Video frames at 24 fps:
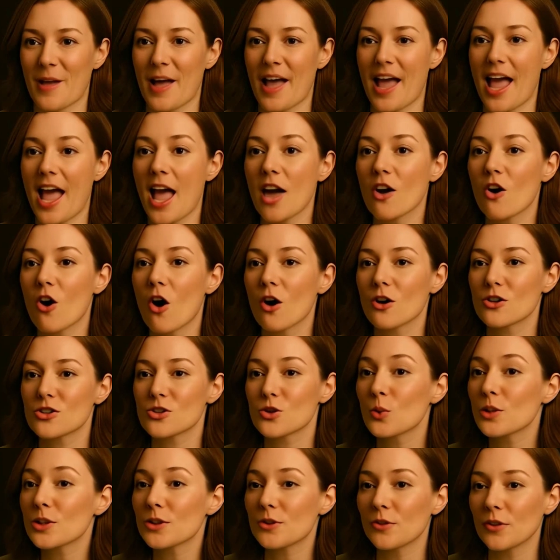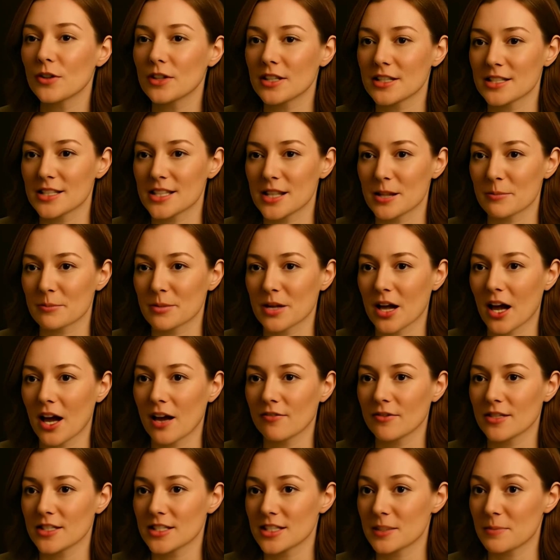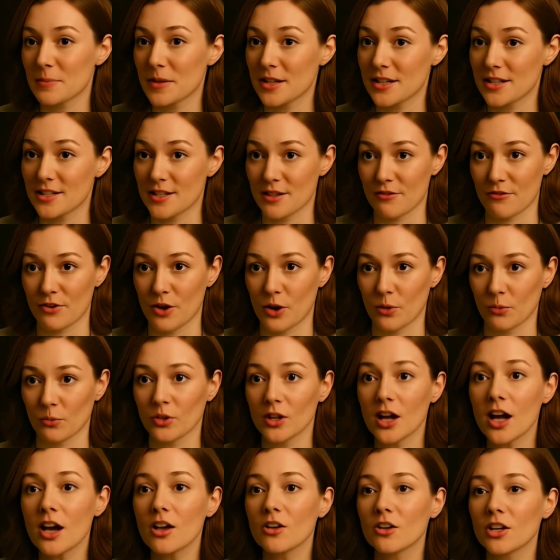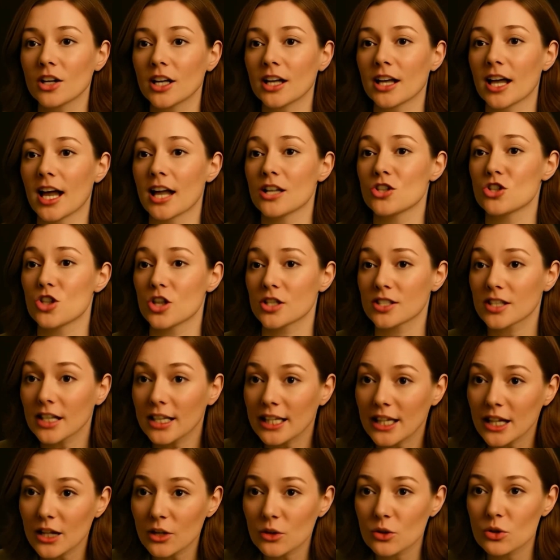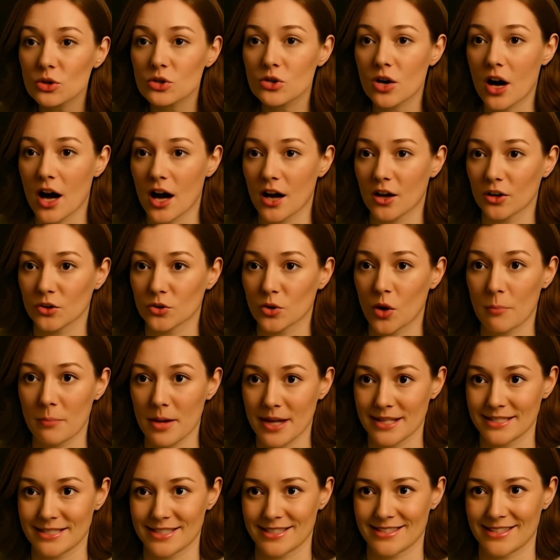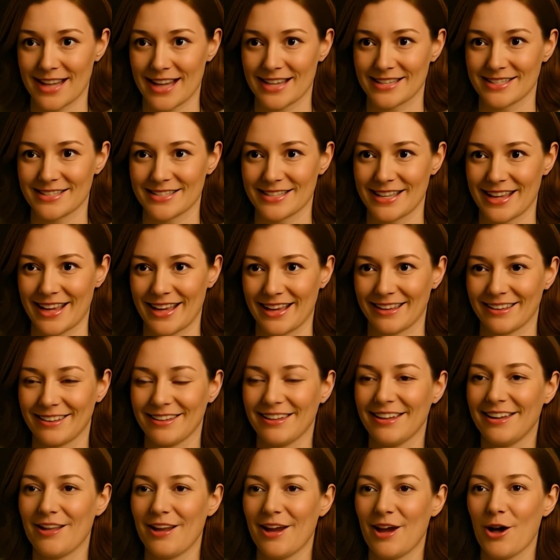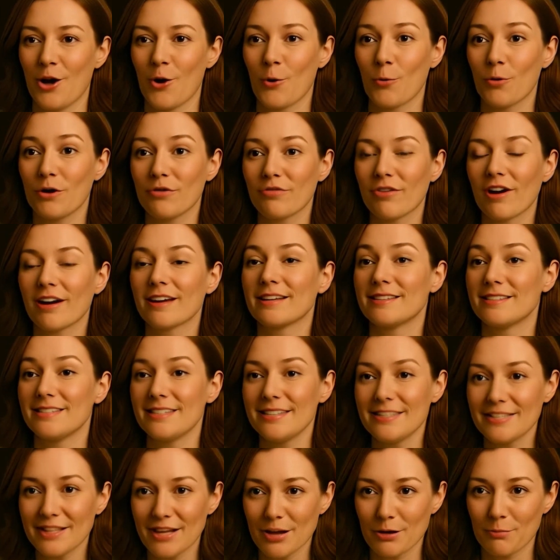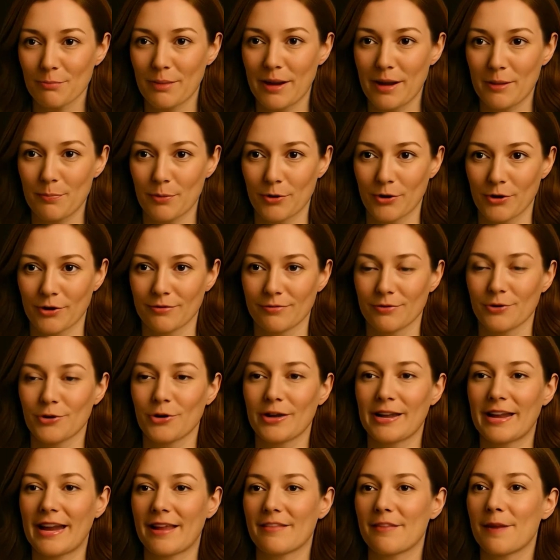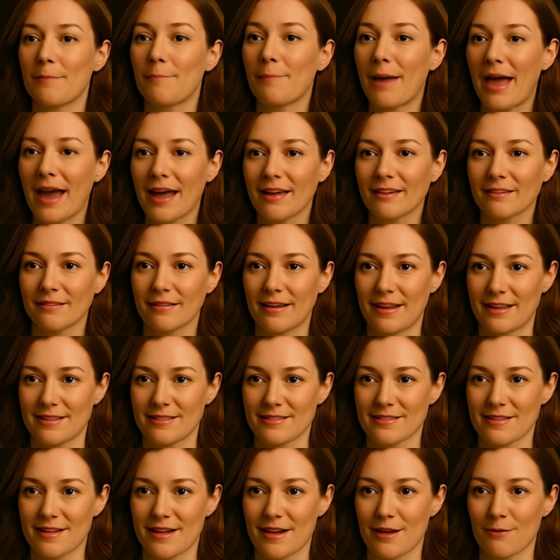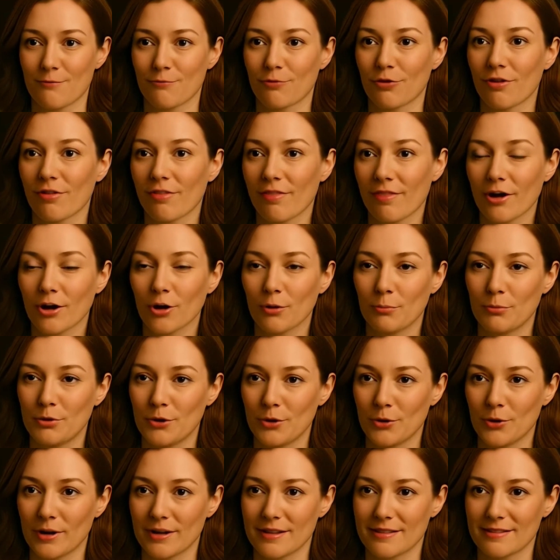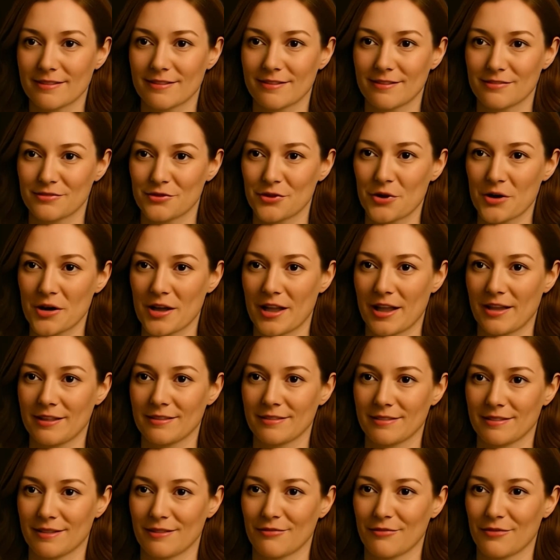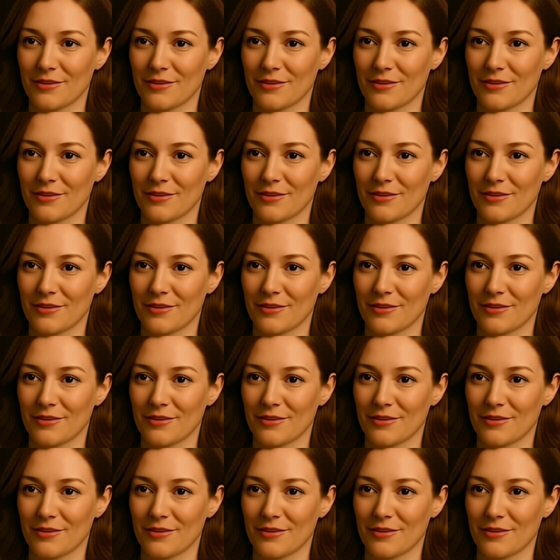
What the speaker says: And our source for this deep dive is a bit different. We're not looking at just clinical trials or basic science today. We've got a detailed paper looking at the patent landscape for therapeutics siRNA delivery.